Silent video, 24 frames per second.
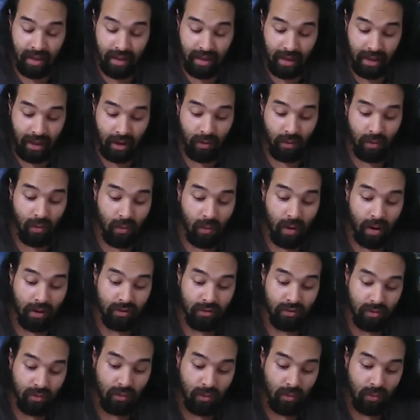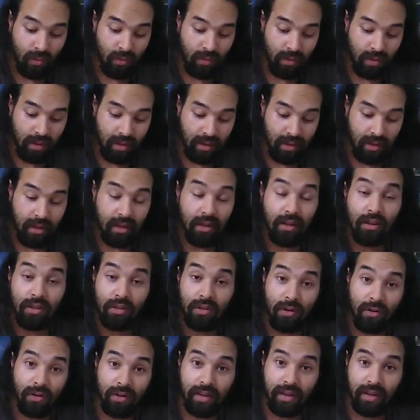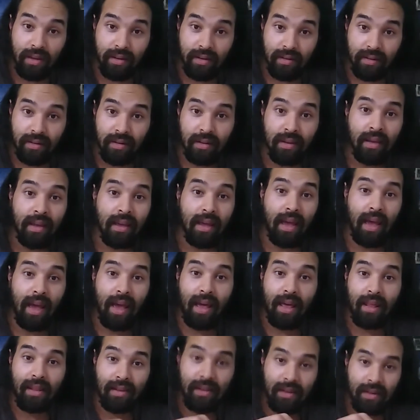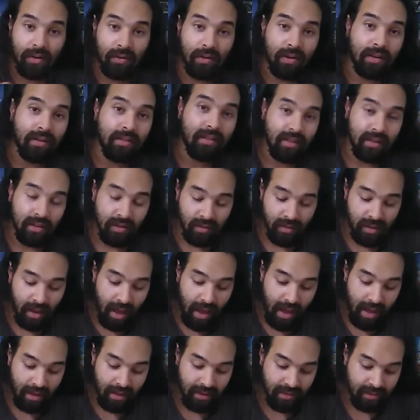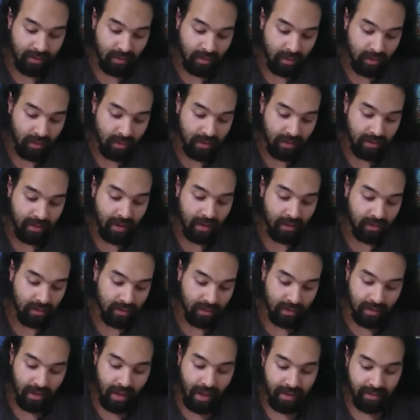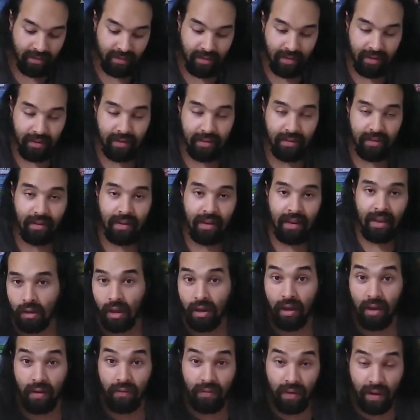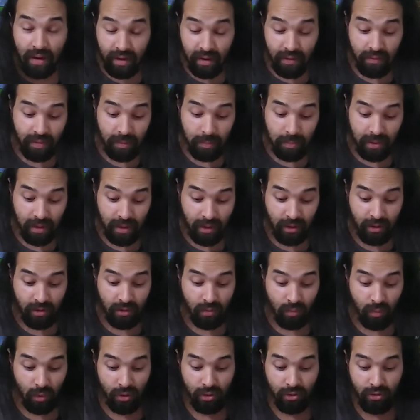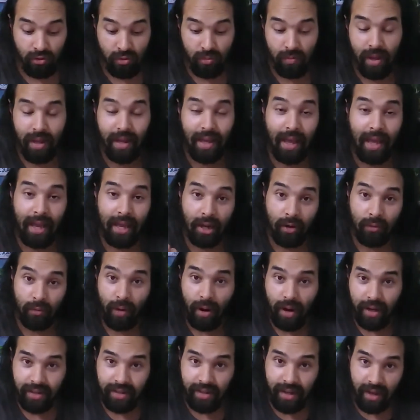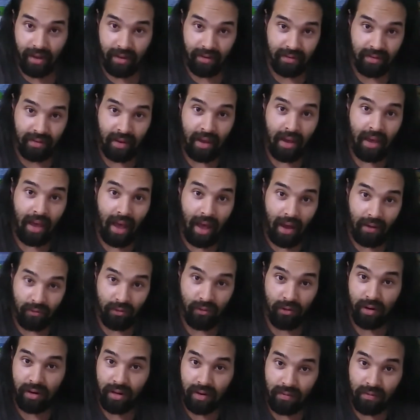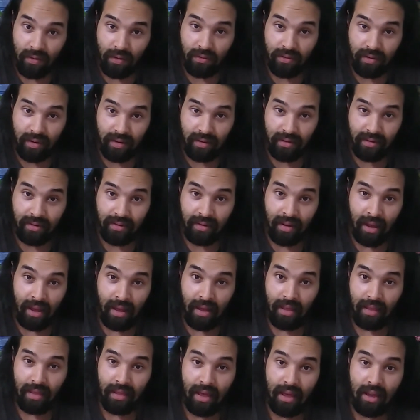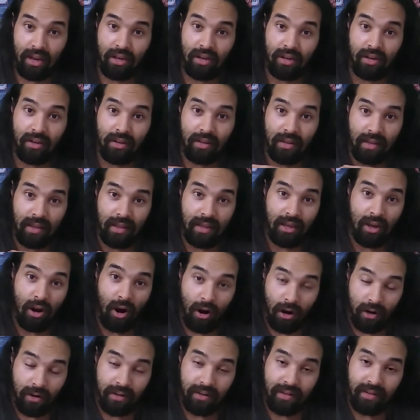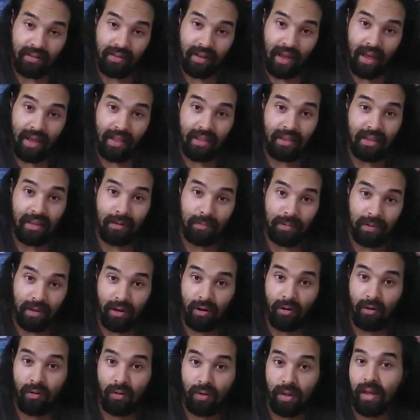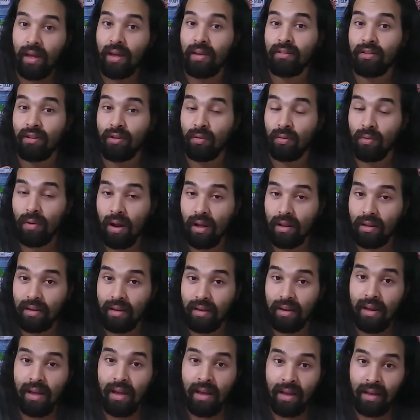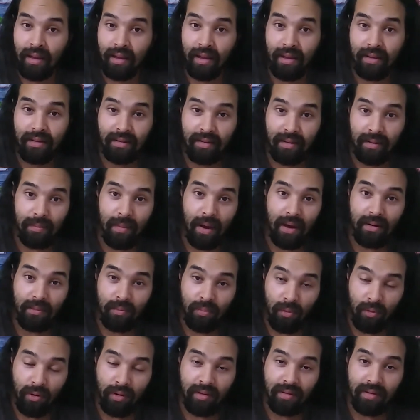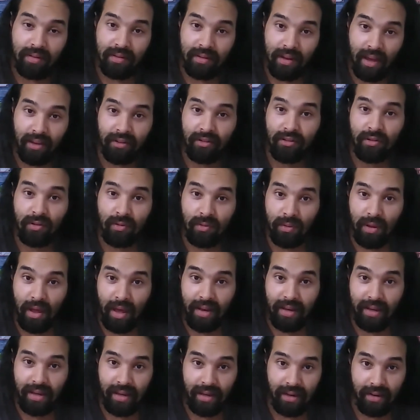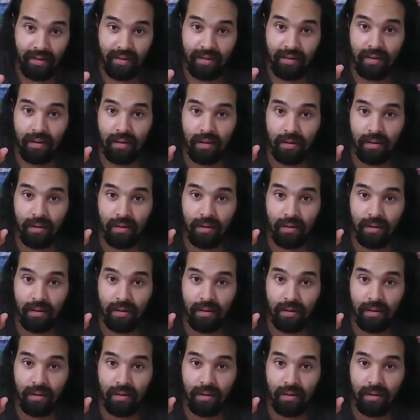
it'll go on to the third hint, and it'll continue that until you get down to the last hint. If any of the players were to make a correct guess after any of those hints, then the artist and the player who guessed correctly gets the amount of points next to that hint.